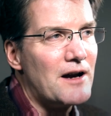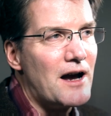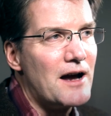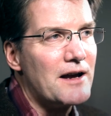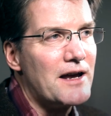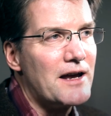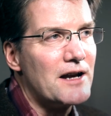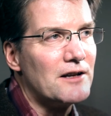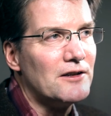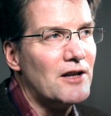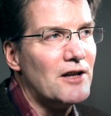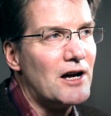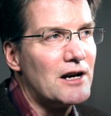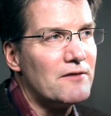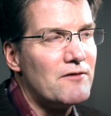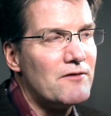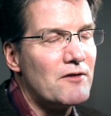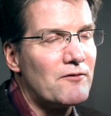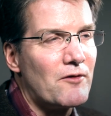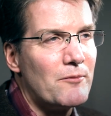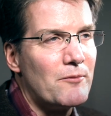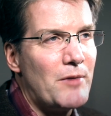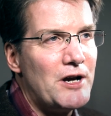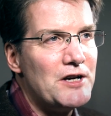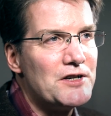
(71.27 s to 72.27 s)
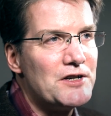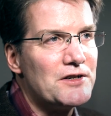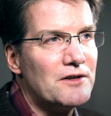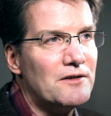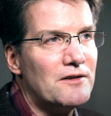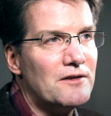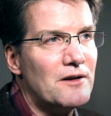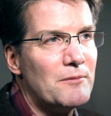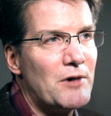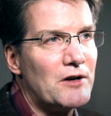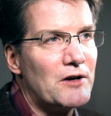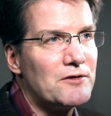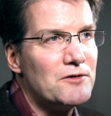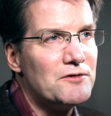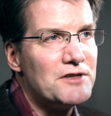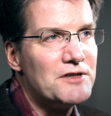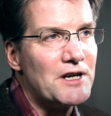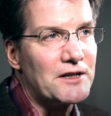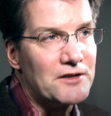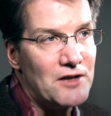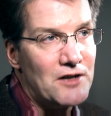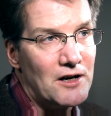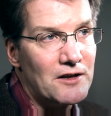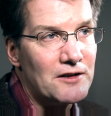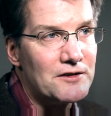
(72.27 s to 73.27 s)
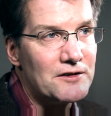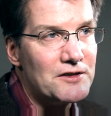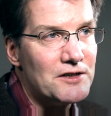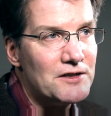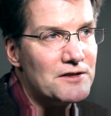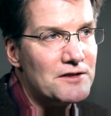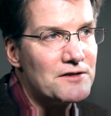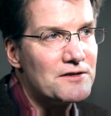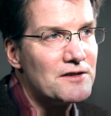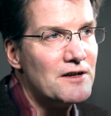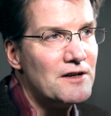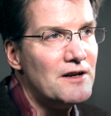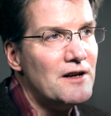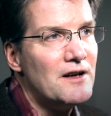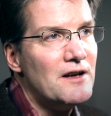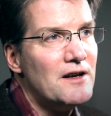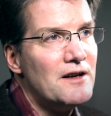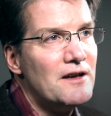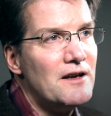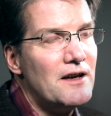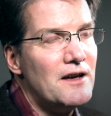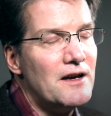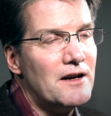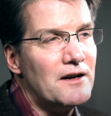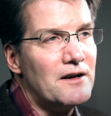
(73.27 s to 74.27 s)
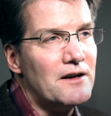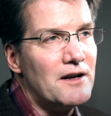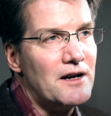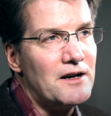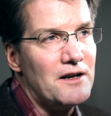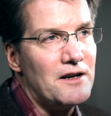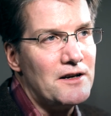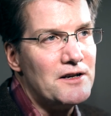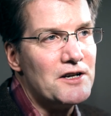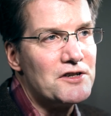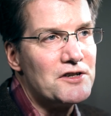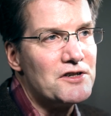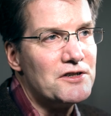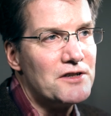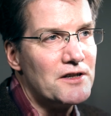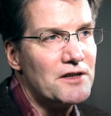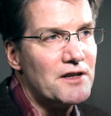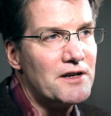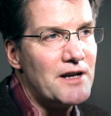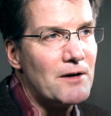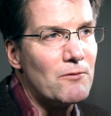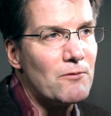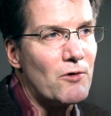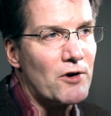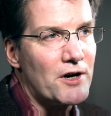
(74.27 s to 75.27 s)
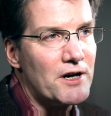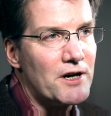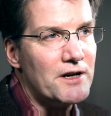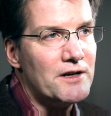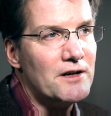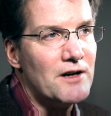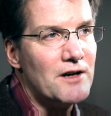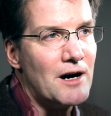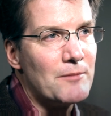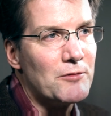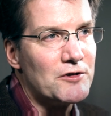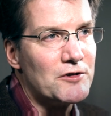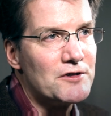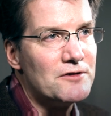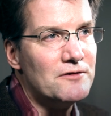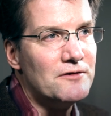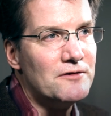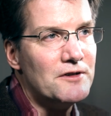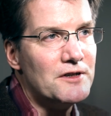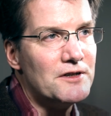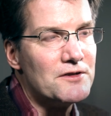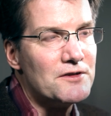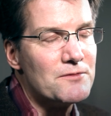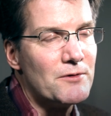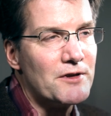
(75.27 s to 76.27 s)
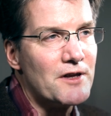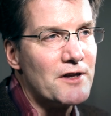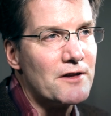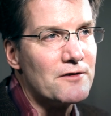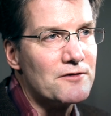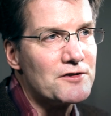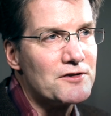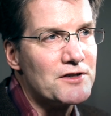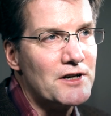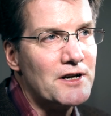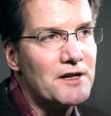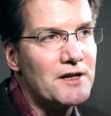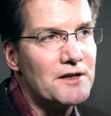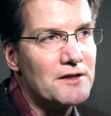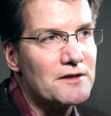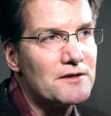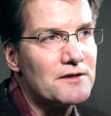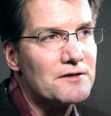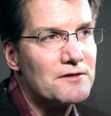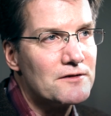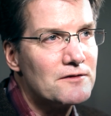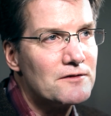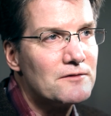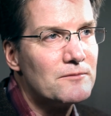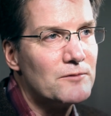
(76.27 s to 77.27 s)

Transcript: I get a lot of information about new technologies, and in addition to the networking opportunities with other scientists.